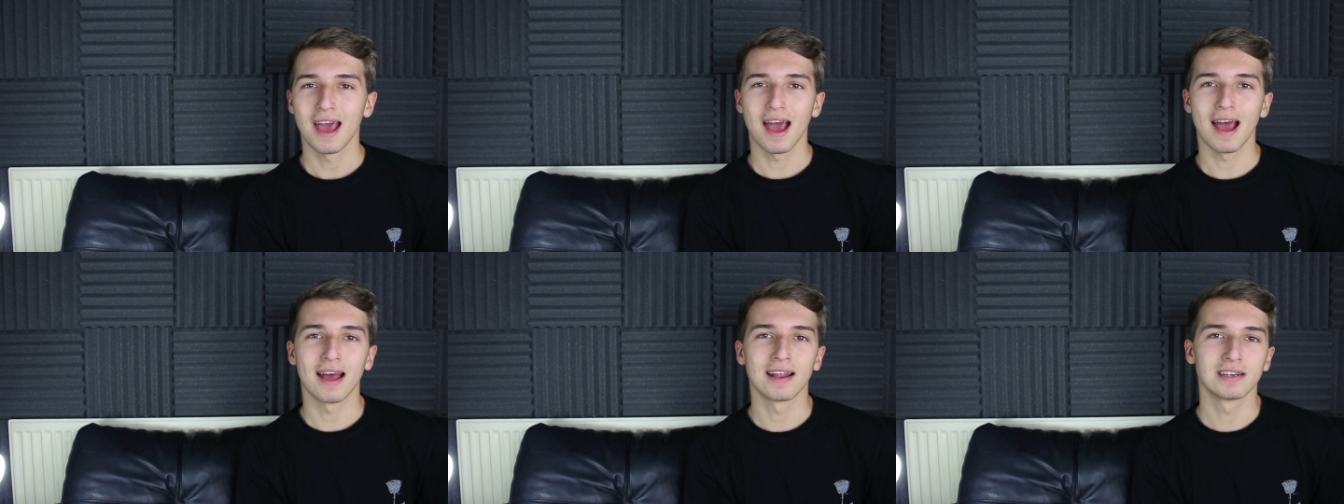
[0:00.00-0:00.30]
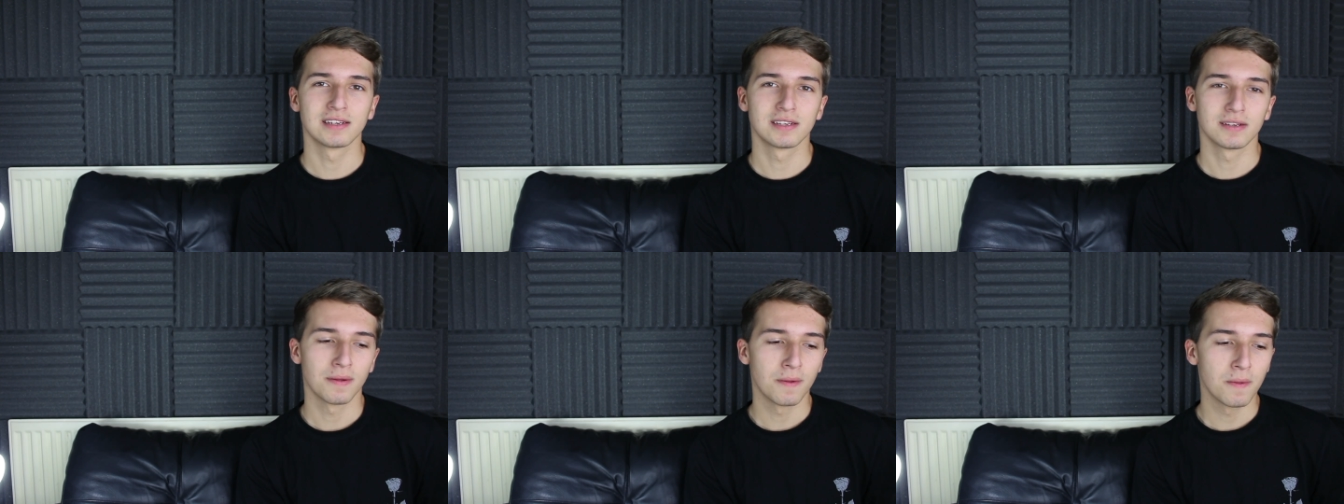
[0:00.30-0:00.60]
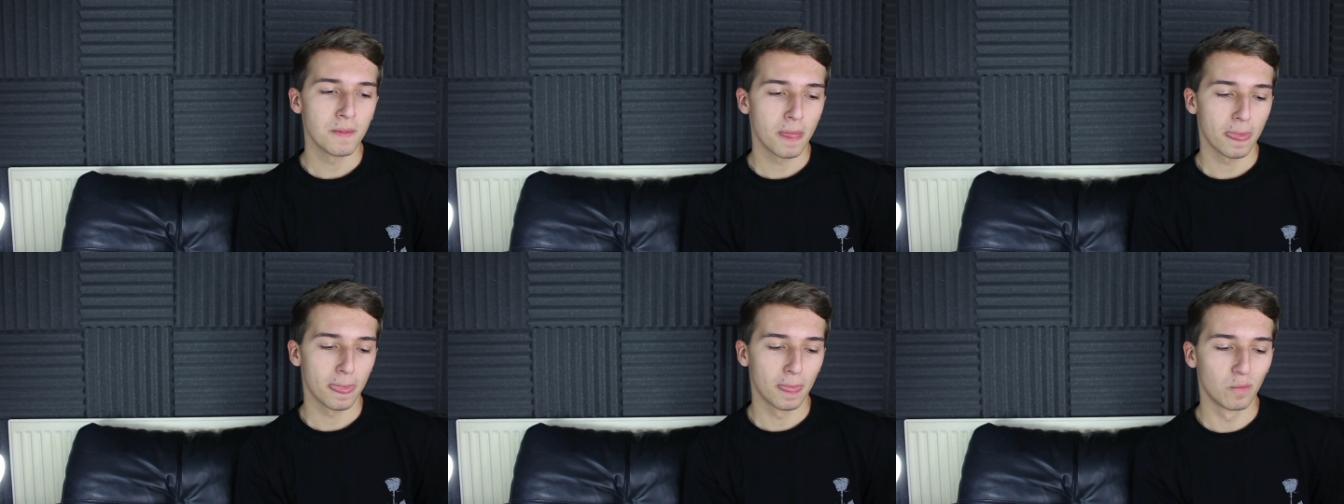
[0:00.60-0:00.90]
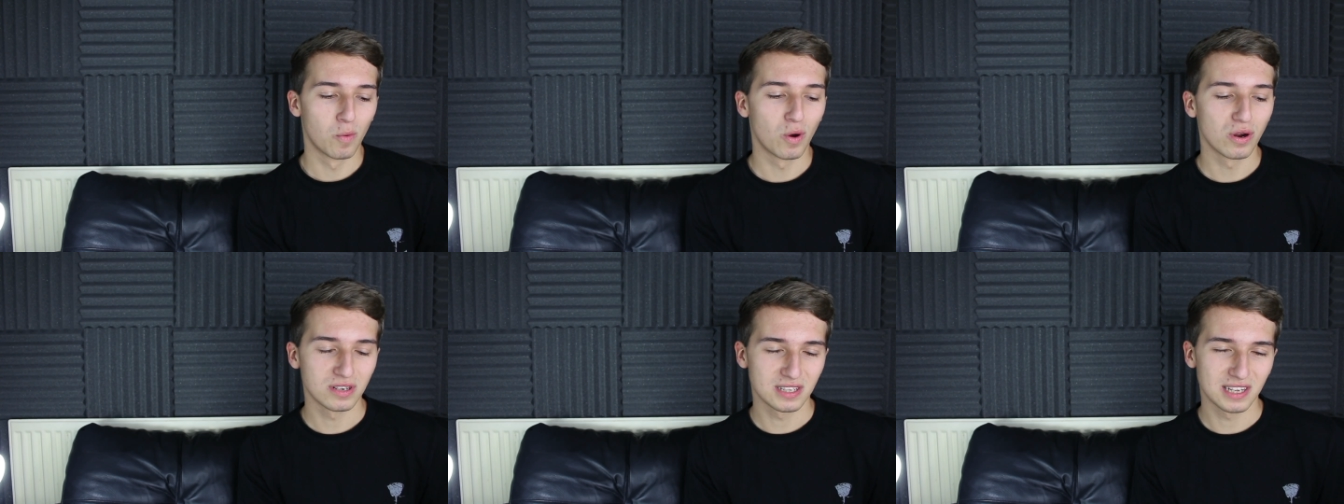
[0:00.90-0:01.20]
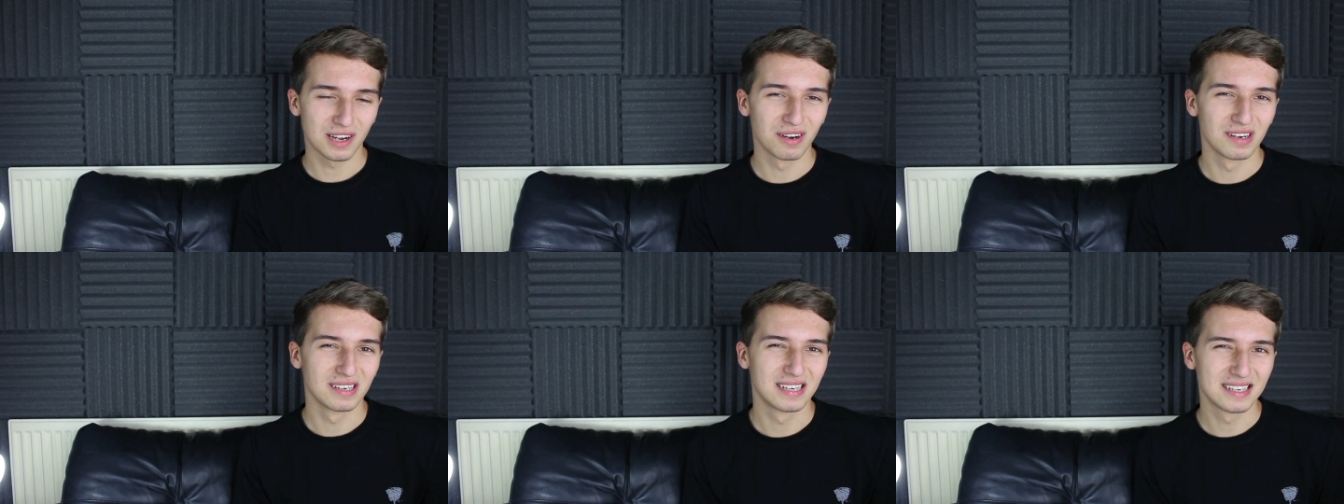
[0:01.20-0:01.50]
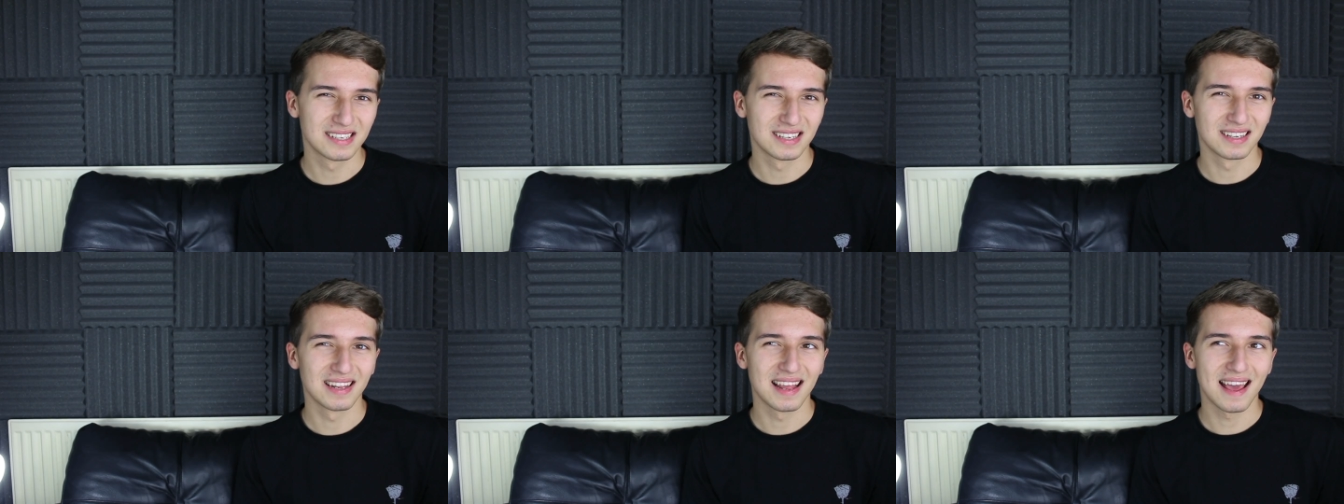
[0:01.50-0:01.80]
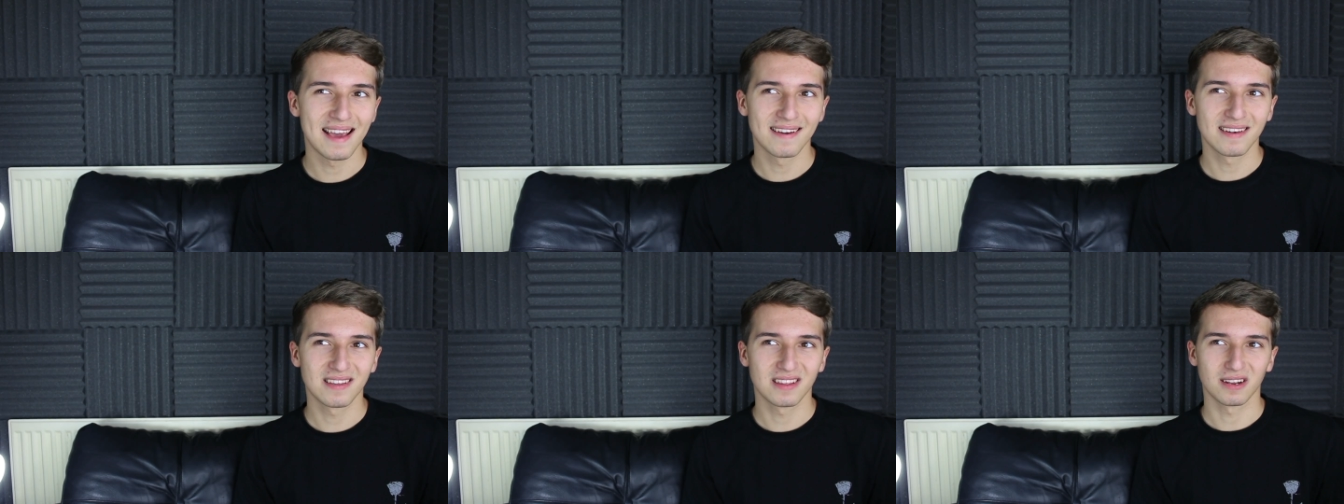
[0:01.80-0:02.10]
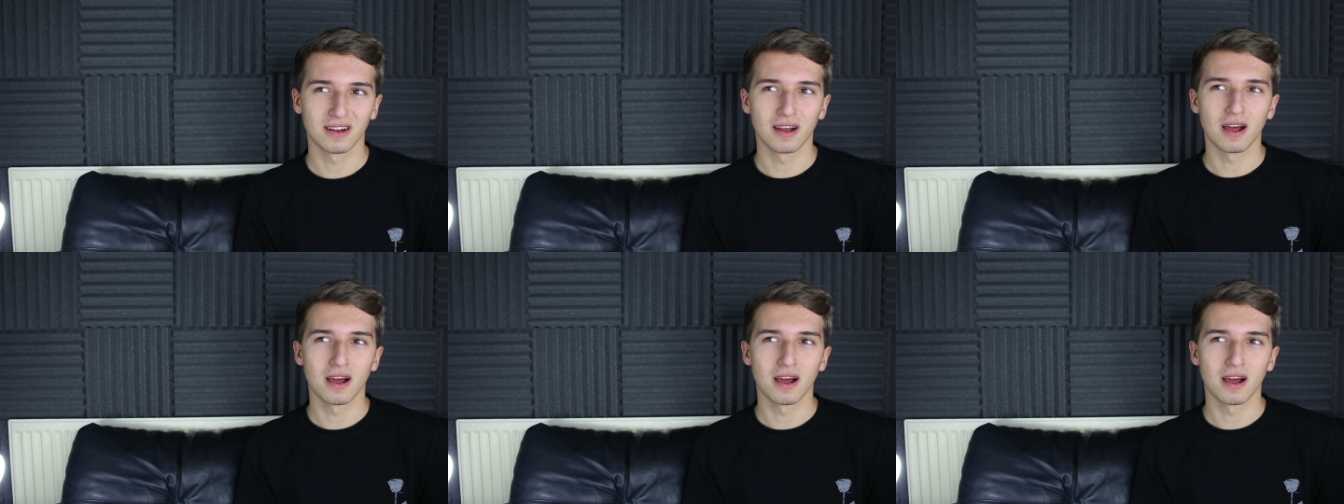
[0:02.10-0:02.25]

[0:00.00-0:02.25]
and ones that are a decent length.